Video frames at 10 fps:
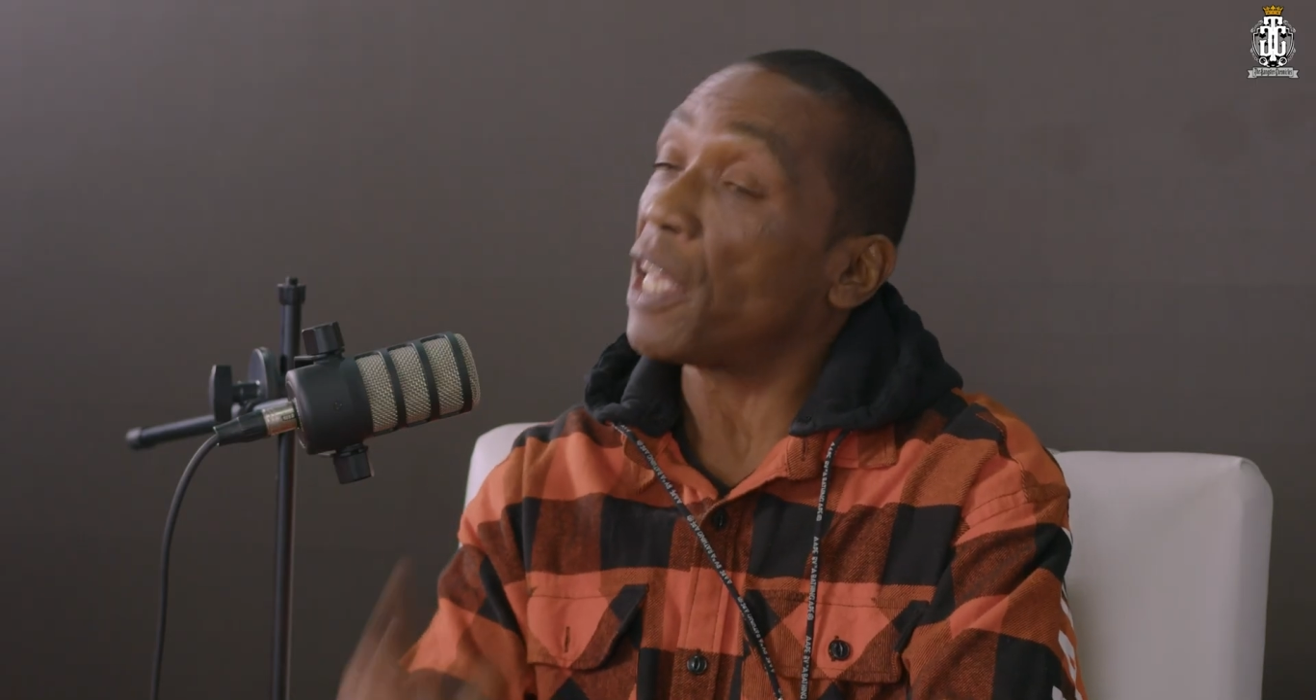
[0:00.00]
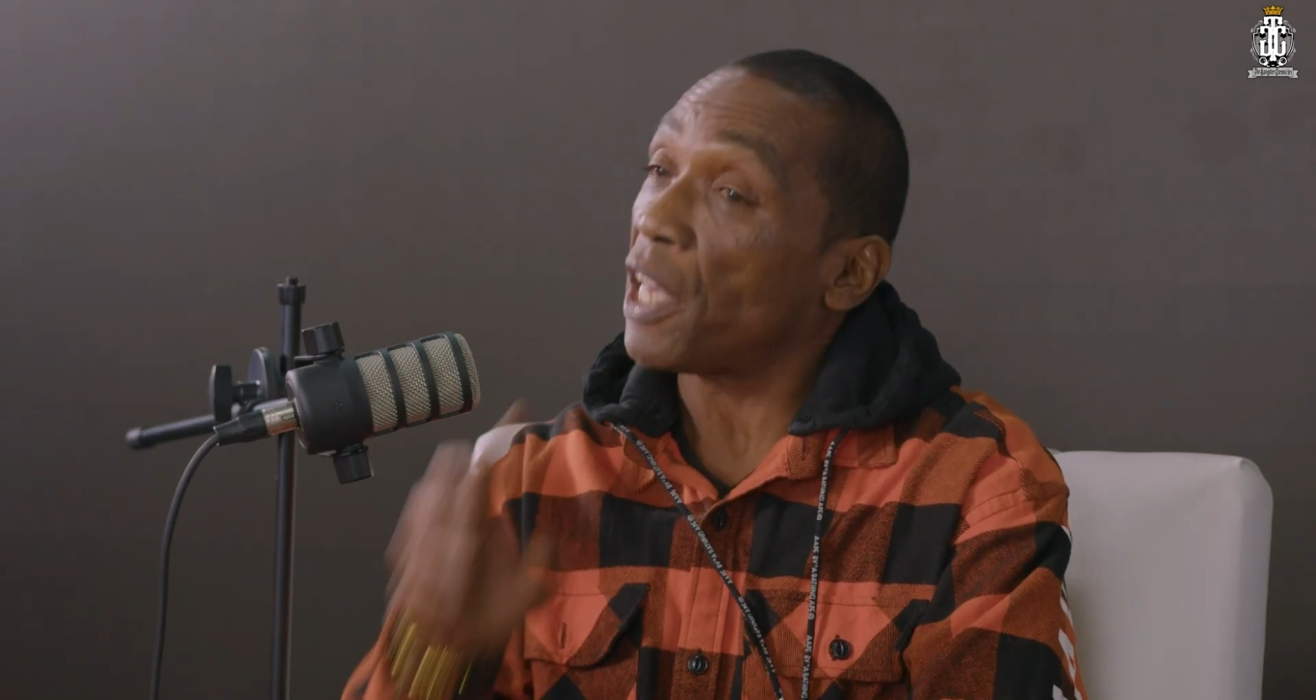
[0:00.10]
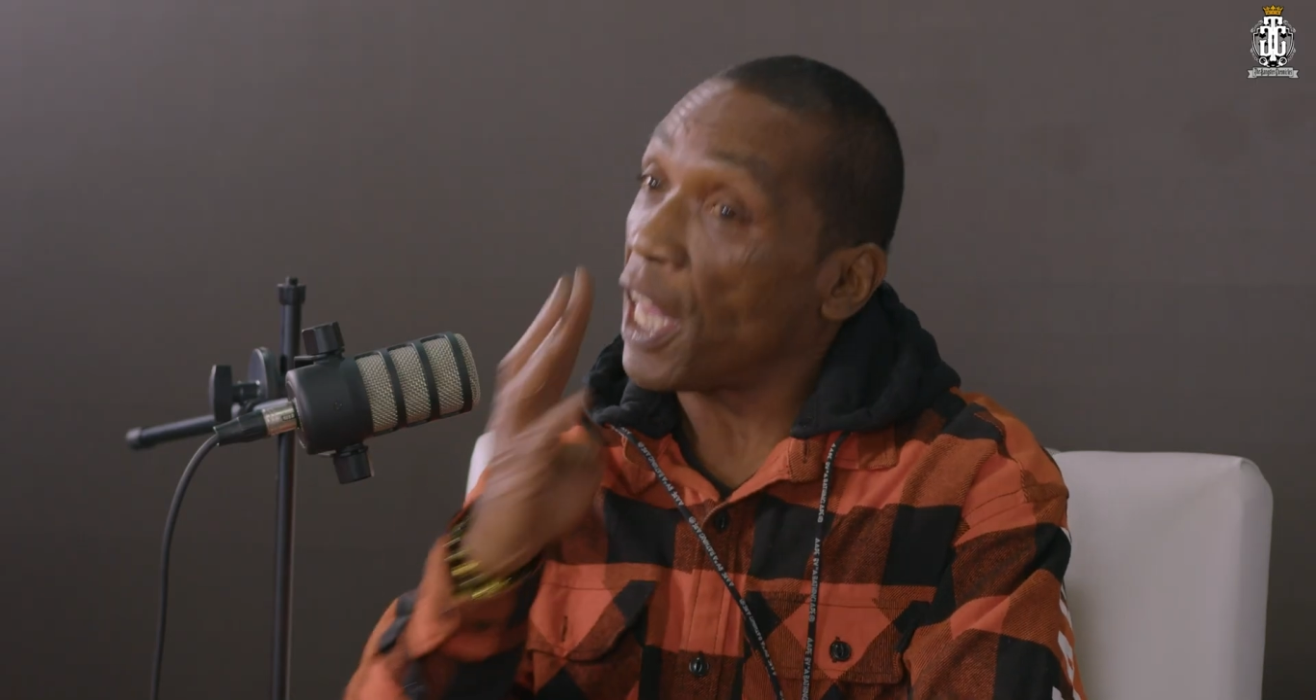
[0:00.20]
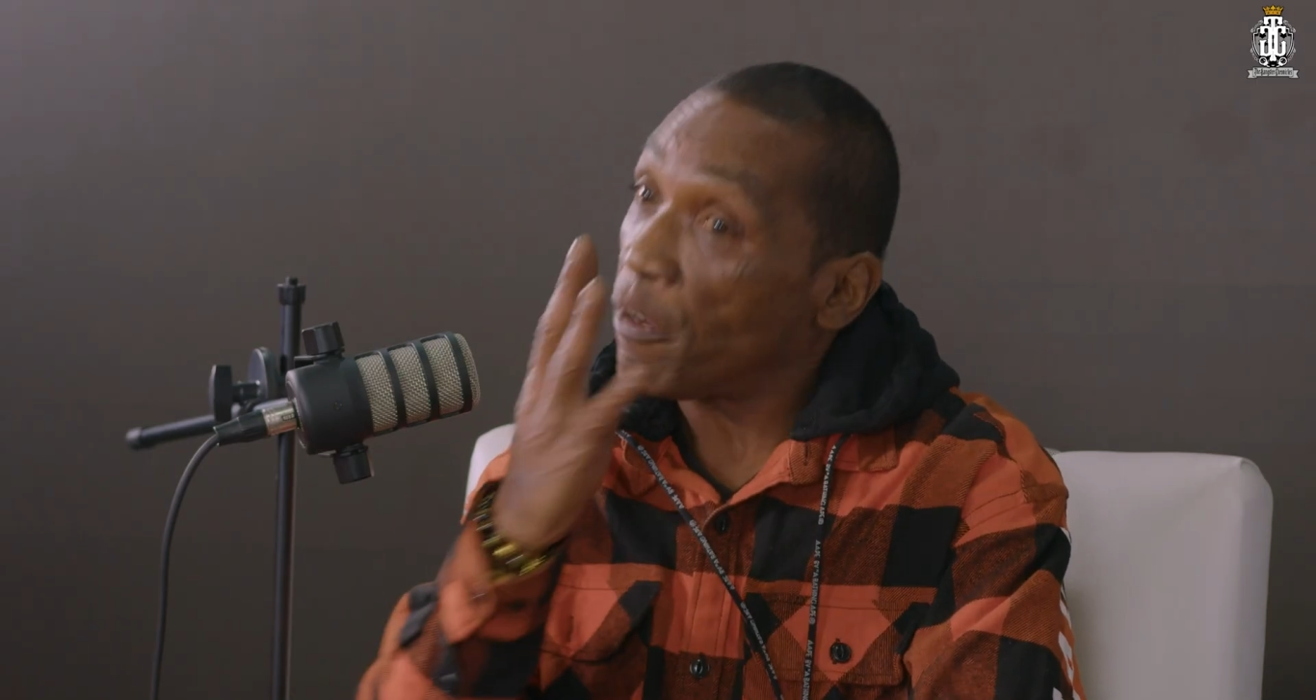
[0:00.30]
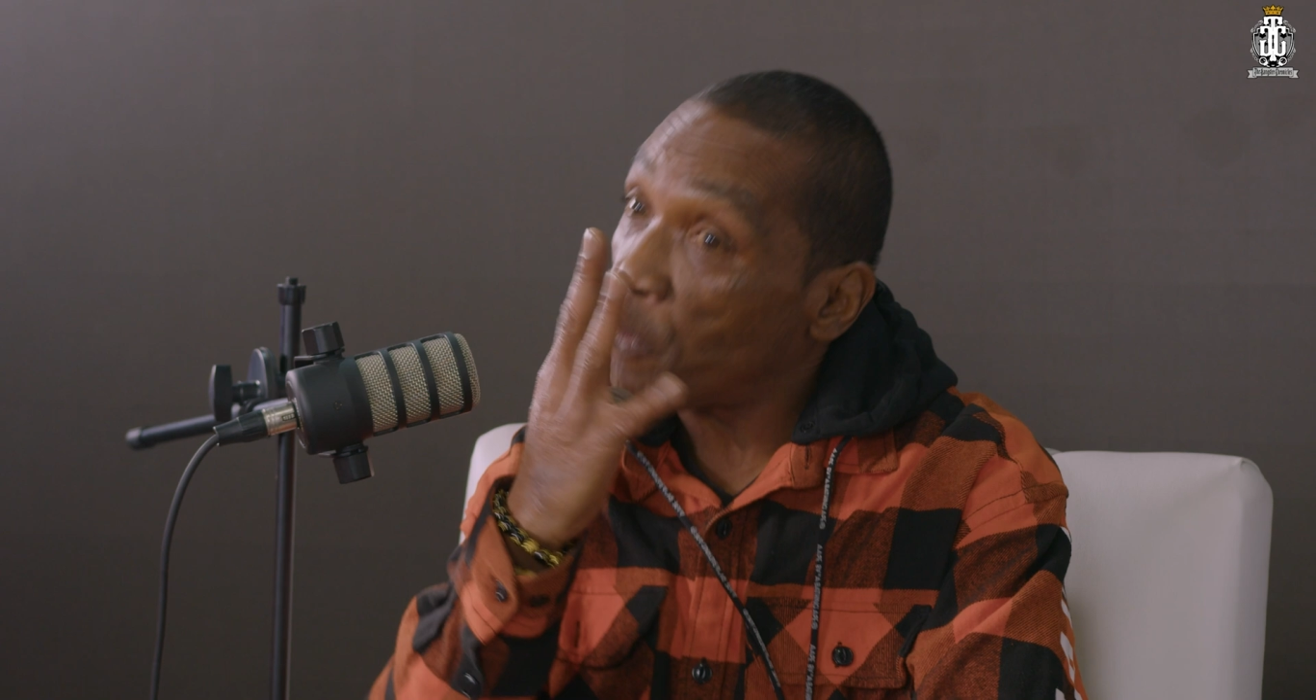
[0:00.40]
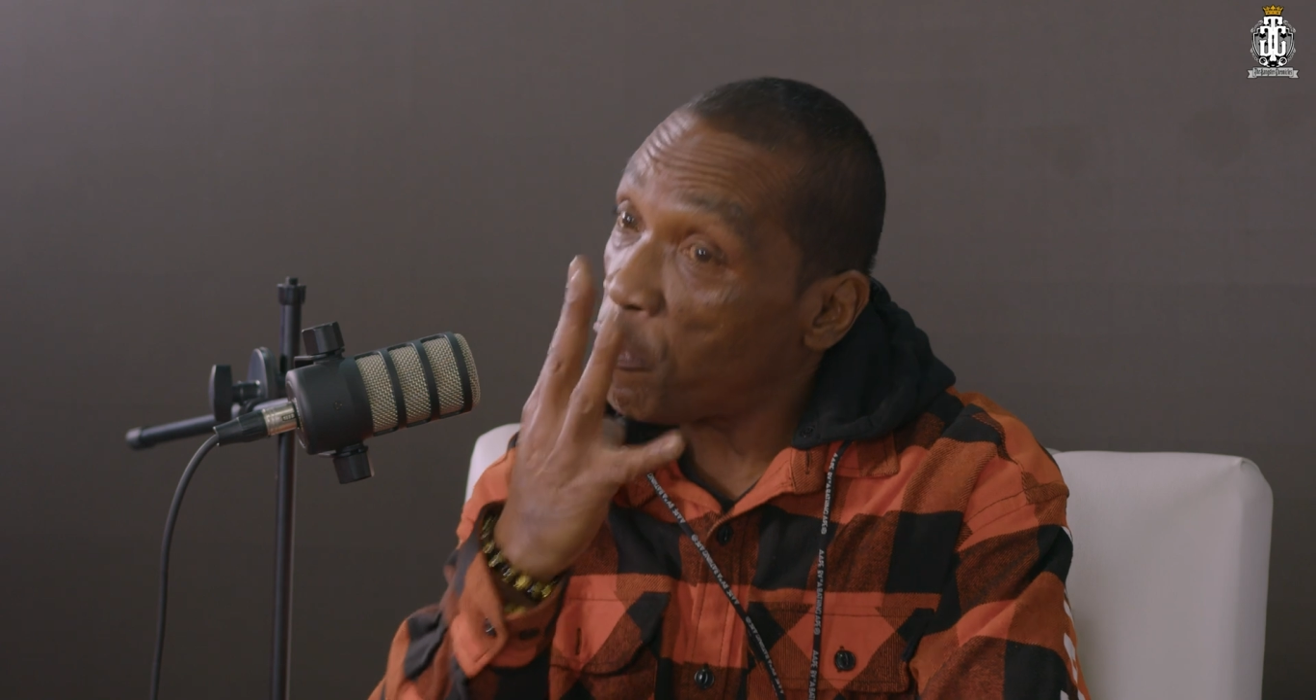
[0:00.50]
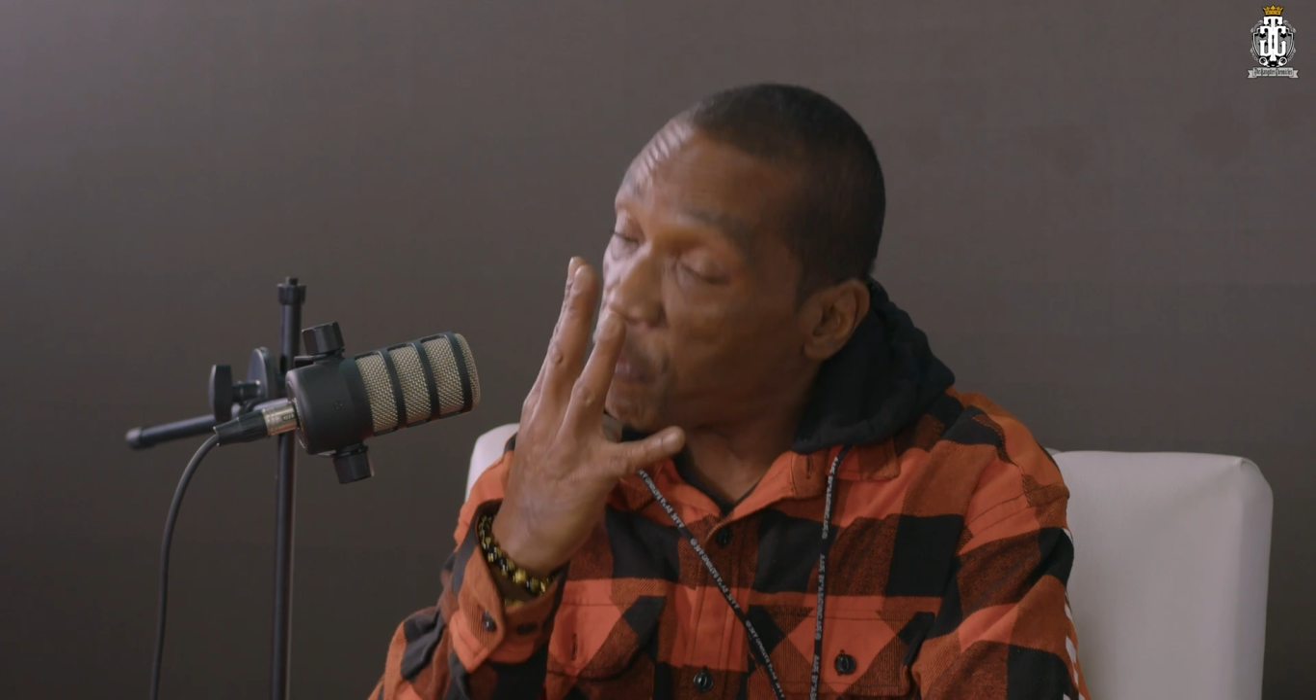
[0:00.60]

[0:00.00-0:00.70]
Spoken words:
level